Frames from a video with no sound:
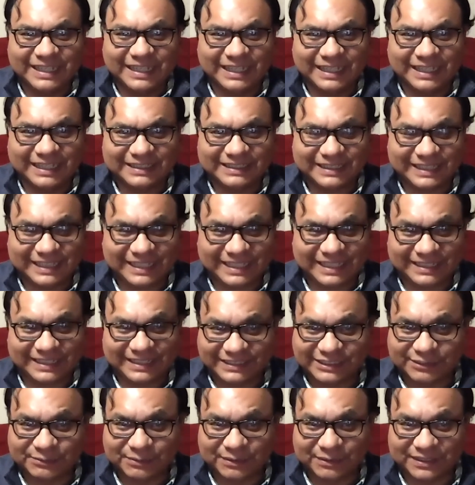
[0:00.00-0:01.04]
see
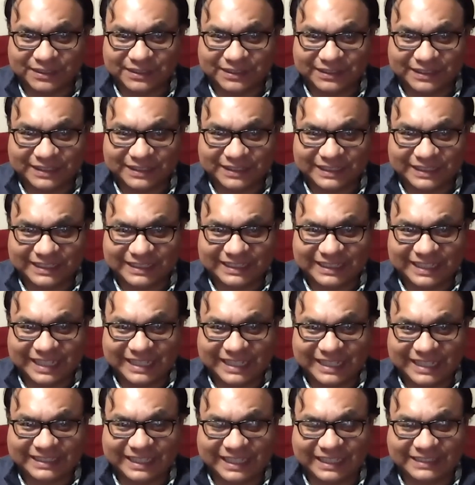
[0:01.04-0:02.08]
Syllabary on it, and they
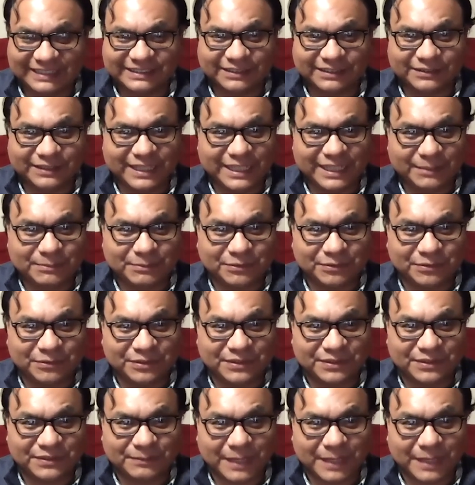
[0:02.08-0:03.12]
can download keyboards
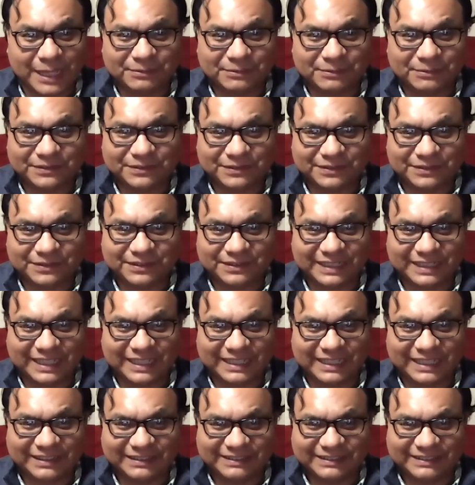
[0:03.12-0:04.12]
from app stores that